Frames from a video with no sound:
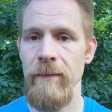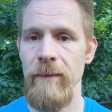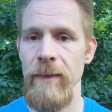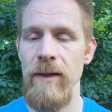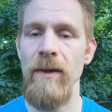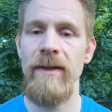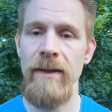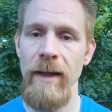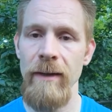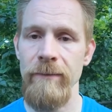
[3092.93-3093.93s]
the
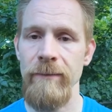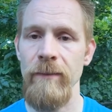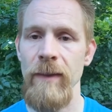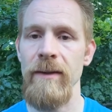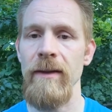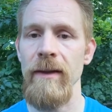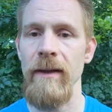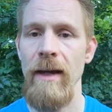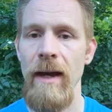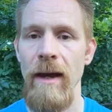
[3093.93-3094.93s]
USDA basically.
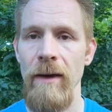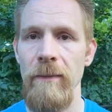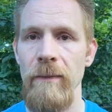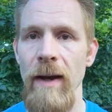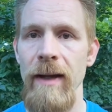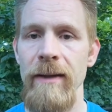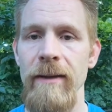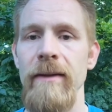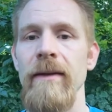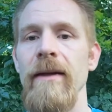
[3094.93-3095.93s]
I
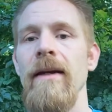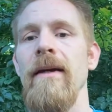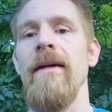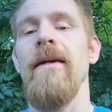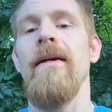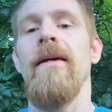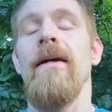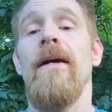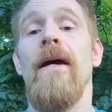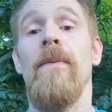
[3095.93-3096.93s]

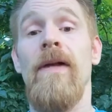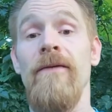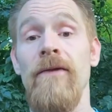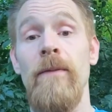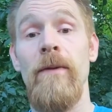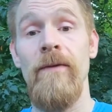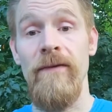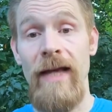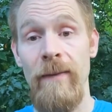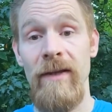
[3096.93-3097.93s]
applied for a permit
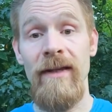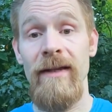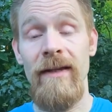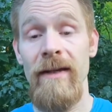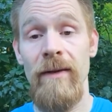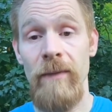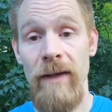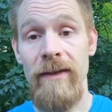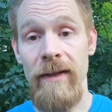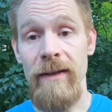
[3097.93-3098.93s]
for that, but then it ended up
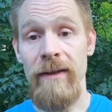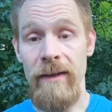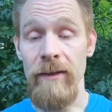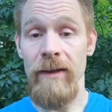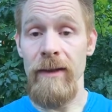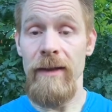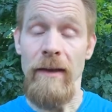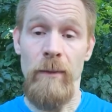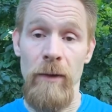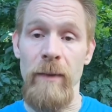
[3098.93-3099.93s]
not selling the snails. I did get
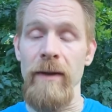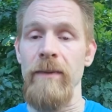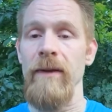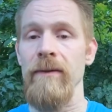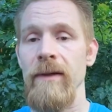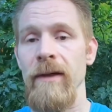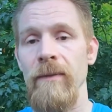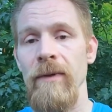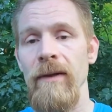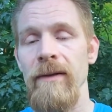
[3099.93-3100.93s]
the permit, but it was kind
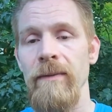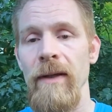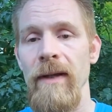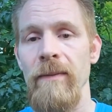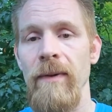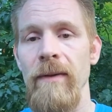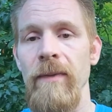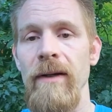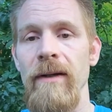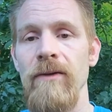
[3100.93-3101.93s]
of pointless by that point.
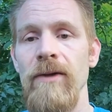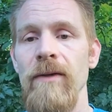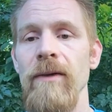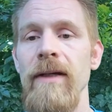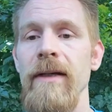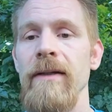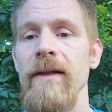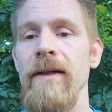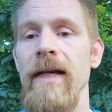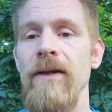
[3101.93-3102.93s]
But generally
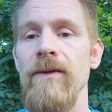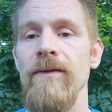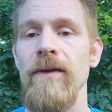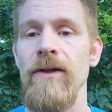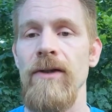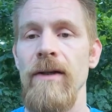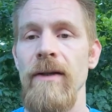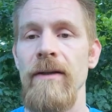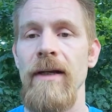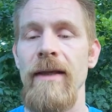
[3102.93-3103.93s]
selling extra fish and
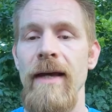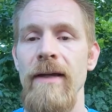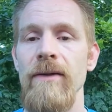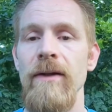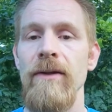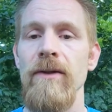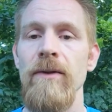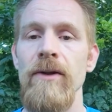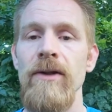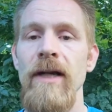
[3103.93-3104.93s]
things like that you can do.
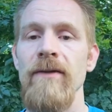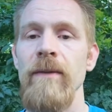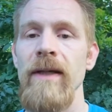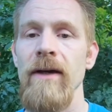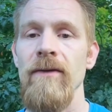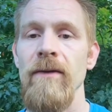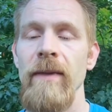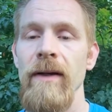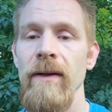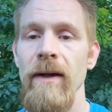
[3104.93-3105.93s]
You just have to be careful about